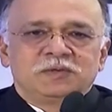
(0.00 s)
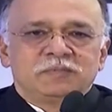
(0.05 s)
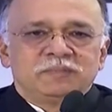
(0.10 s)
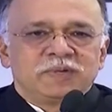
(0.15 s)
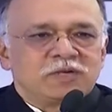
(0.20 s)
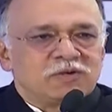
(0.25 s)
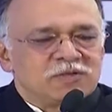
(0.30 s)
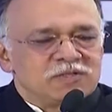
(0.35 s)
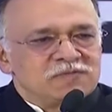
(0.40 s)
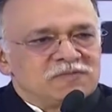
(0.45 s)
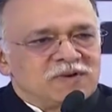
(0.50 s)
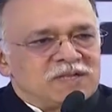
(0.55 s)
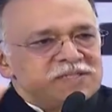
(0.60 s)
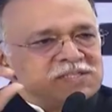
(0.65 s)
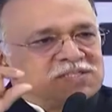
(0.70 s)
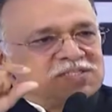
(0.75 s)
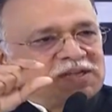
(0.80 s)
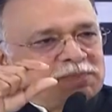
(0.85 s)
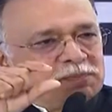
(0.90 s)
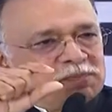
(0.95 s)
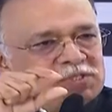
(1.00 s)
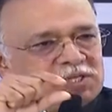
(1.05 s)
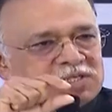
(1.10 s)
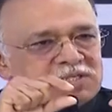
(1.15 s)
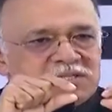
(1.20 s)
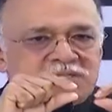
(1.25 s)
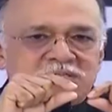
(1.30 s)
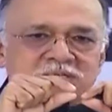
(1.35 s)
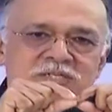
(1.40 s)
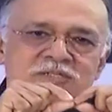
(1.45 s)
Because one
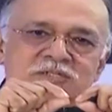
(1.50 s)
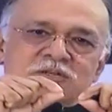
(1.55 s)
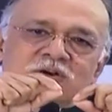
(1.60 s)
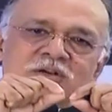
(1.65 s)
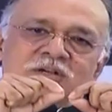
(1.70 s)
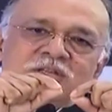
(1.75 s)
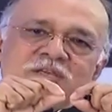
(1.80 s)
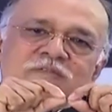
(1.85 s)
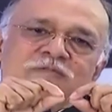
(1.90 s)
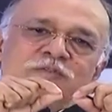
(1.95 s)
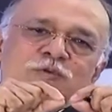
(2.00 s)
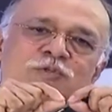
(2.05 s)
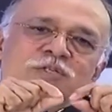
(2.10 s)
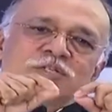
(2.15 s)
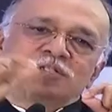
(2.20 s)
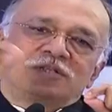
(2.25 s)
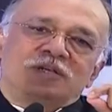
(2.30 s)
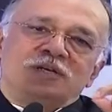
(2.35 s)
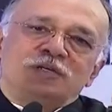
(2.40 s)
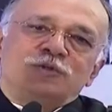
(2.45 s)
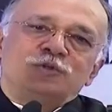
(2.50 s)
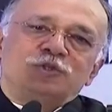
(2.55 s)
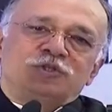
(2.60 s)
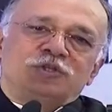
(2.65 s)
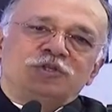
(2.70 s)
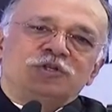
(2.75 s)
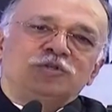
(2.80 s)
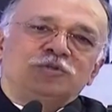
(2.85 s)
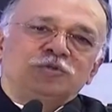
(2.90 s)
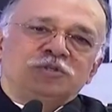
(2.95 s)
subject does not give you the
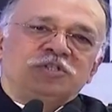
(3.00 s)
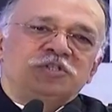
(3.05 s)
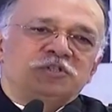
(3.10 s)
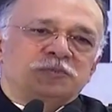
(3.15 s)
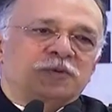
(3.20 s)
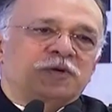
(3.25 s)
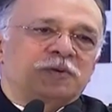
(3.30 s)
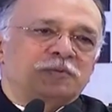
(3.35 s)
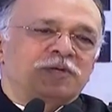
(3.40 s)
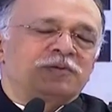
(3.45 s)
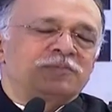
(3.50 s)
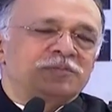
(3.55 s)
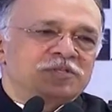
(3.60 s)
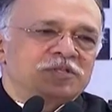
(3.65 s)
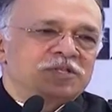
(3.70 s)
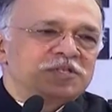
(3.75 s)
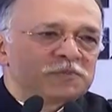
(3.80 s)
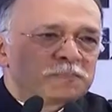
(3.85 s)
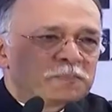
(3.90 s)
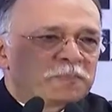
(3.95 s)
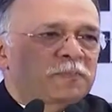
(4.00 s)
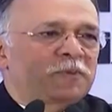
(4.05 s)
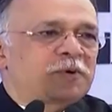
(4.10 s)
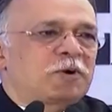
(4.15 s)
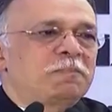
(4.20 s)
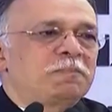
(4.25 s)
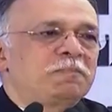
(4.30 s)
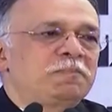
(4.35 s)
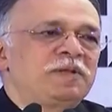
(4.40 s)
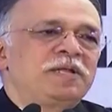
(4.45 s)
solution to these problems. These
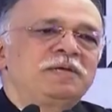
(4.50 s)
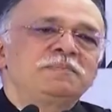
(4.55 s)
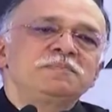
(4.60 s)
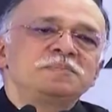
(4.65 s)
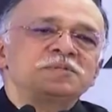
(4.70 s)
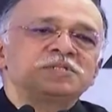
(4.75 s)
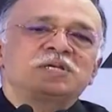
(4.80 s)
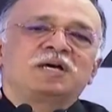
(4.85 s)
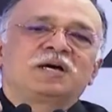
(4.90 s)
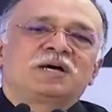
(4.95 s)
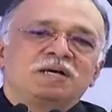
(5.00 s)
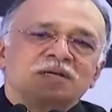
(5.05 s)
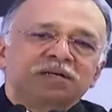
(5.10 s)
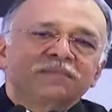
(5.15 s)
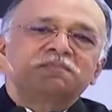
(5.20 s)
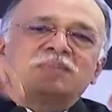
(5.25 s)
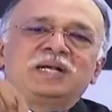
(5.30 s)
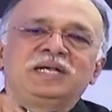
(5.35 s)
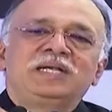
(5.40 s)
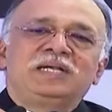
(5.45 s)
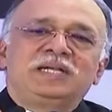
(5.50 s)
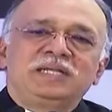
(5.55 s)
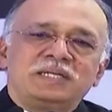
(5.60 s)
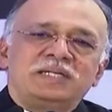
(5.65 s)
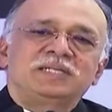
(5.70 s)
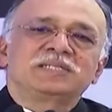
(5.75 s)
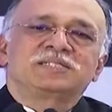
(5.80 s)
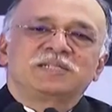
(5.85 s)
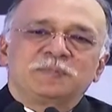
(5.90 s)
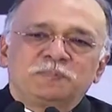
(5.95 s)
problems are
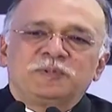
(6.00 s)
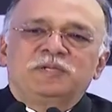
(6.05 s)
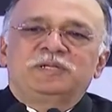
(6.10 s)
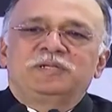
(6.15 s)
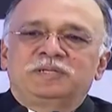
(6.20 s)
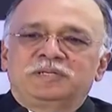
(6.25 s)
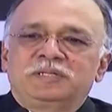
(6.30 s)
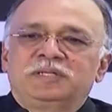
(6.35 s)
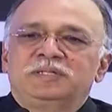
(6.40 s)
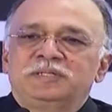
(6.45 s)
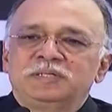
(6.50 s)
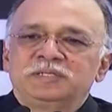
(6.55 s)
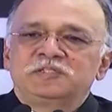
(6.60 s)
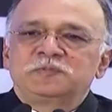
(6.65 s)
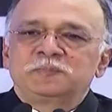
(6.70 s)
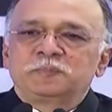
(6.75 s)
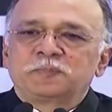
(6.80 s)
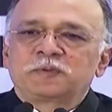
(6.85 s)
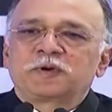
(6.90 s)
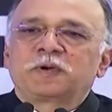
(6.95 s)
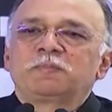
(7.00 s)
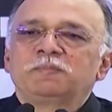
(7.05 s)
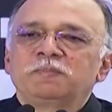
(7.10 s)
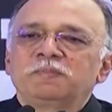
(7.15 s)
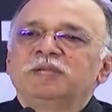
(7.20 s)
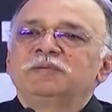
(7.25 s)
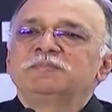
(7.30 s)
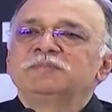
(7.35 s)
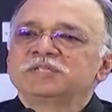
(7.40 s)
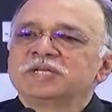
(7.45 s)
multidisciplinary. These
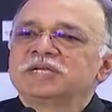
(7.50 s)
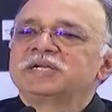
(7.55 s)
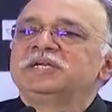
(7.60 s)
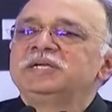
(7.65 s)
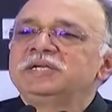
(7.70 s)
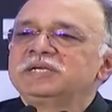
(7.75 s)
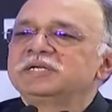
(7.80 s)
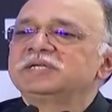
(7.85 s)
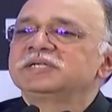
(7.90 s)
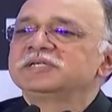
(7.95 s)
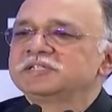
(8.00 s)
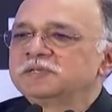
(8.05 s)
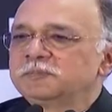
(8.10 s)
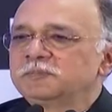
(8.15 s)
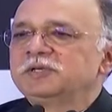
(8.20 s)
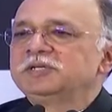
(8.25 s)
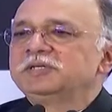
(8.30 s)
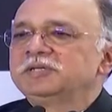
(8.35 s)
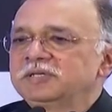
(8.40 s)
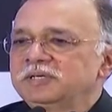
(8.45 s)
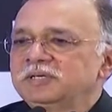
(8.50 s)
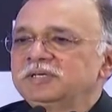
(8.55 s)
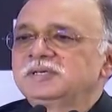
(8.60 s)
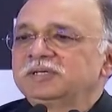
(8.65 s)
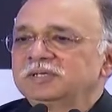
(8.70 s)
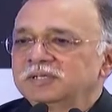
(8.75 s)
problems are interdisciplinary.